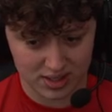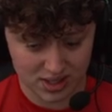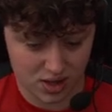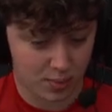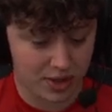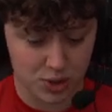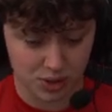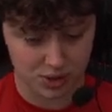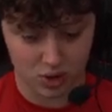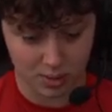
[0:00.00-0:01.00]
there's other ways you
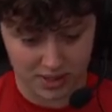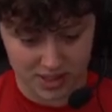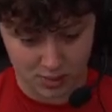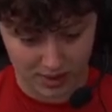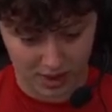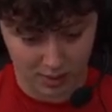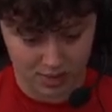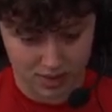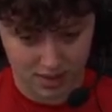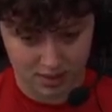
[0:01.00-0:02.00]
can do it, but this is the way that I would
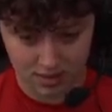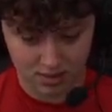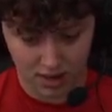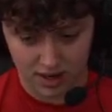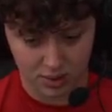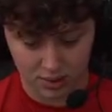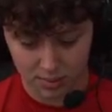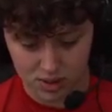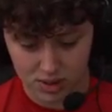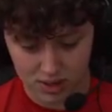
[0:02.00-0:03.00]
say I do it
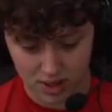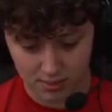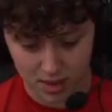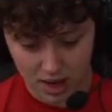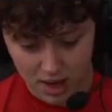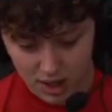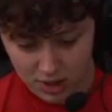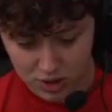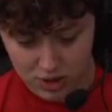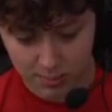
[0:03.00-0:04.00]
most of the time.
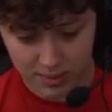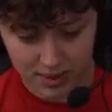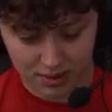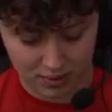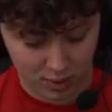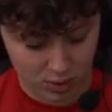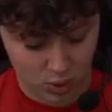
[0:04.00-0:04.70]
You're jumping around the